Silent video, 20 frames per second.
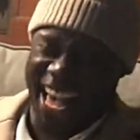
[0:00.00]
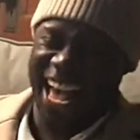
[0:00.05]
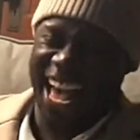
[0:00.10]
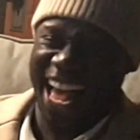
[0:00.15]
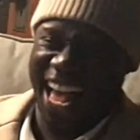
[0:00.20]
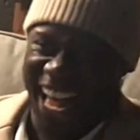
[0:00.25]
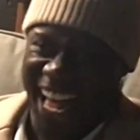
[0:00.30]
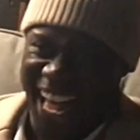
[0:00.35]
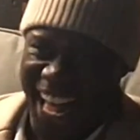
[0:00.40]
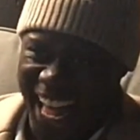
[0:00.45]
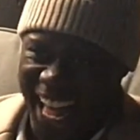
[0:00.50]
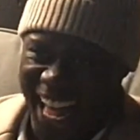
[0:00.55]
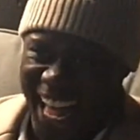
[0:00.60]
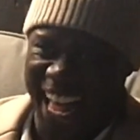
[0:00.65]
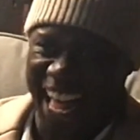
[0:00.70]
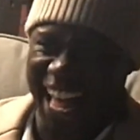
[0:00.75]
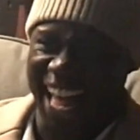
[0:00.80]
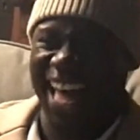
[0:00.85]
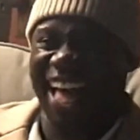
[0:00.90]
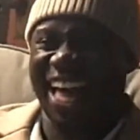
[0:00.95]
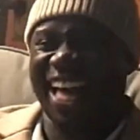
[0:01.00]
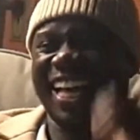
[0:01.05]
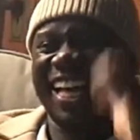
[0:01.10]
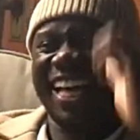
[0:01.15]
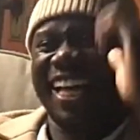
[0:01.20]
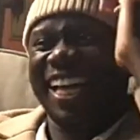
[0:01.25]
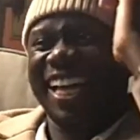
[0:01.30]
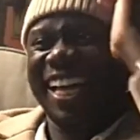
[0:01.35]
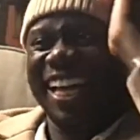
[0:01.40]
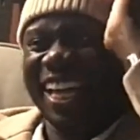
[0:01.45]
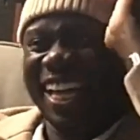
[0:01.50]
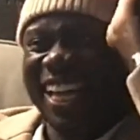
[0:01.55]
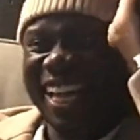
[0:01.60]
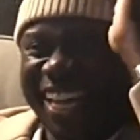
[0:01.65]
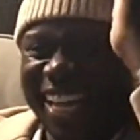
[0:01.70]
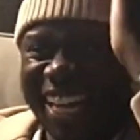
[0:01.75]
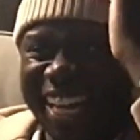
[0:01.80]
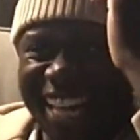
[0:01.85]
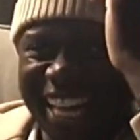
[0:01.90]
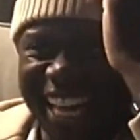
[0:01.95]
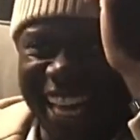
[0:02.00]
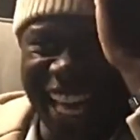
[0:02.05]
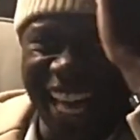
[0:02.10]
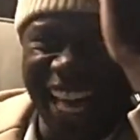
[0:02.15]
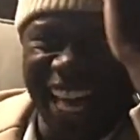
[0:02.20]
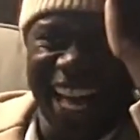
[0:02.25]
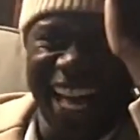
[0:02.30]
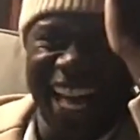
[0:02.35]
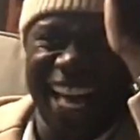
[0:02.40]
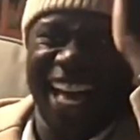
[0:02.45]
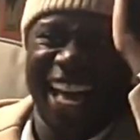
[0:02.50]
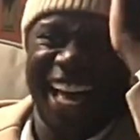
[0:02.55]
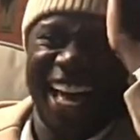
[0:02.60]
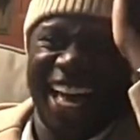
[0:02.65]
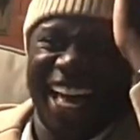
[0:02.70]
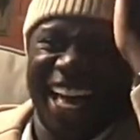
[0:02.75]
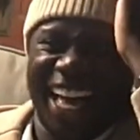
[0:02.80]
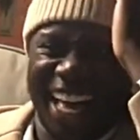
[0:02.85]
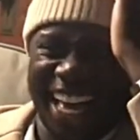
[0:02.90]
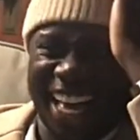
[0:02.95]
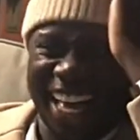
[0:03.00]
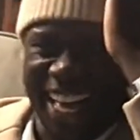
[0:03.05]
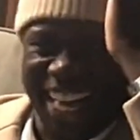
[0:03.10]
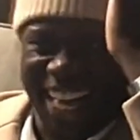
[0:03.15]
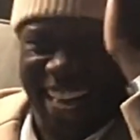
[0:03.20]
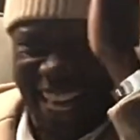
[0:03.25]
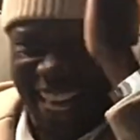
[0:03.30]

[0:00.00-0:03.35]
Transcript: and blowing up everything during war.